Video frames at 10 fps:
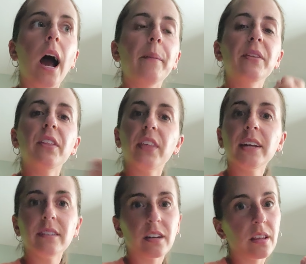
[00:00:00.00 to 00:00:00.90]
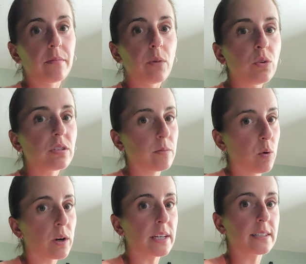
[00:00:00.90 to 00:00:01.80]
about the things that are the most
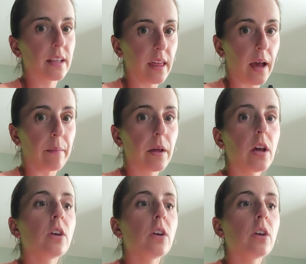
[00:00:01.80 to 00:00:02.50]
important to them.